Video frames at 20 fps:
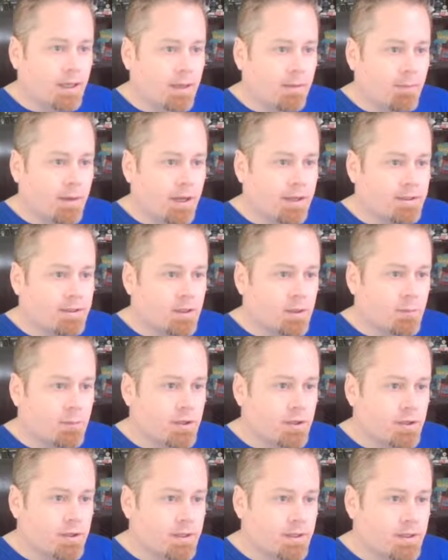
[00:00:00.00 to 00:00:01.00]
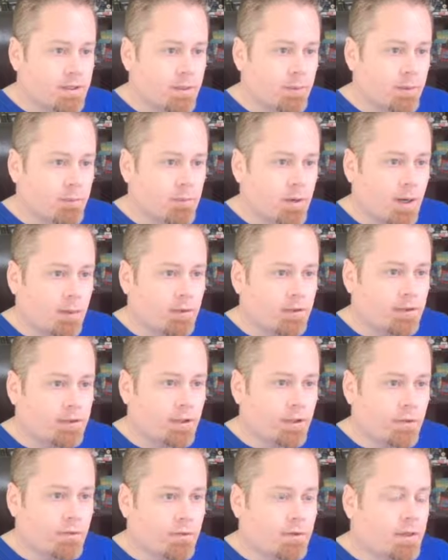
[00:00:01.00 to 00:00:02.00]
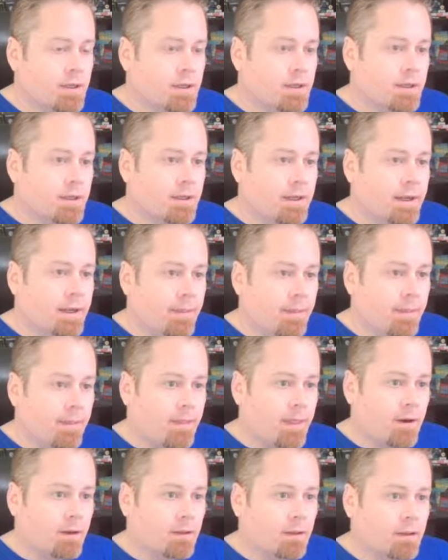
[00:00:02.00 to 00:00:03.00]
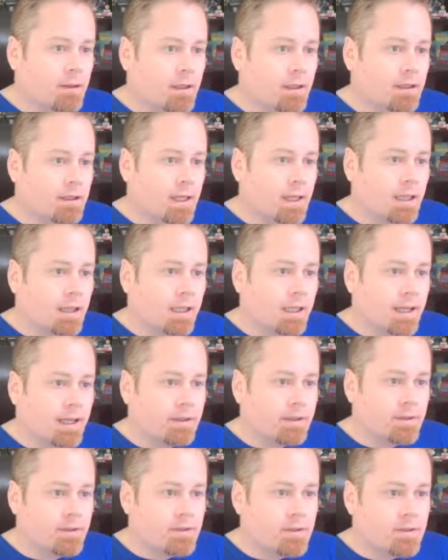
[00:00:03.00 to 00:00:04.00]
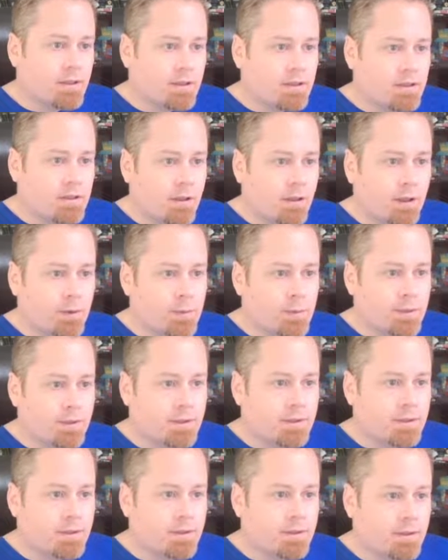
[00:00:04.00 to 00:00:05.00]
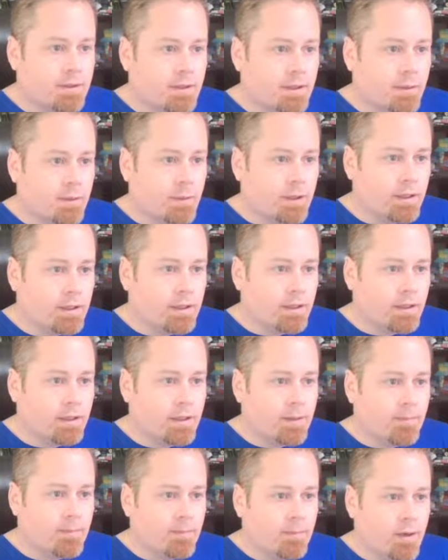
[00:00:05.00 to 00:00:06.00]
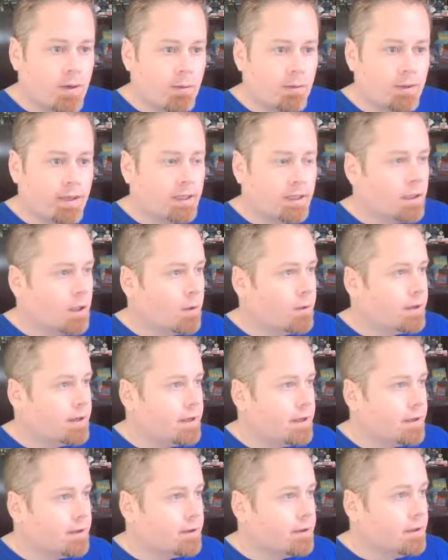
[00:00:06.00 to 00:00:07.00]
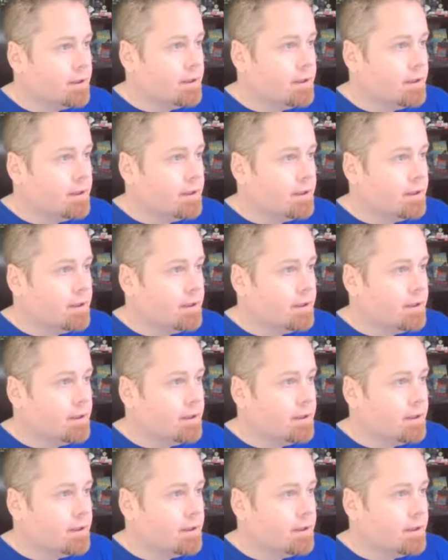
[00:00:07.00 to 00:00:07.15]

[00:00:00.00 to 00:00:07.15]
My suspicion is that we probably don't, and that that'll likely act as solid resistance, and that we probably head lower here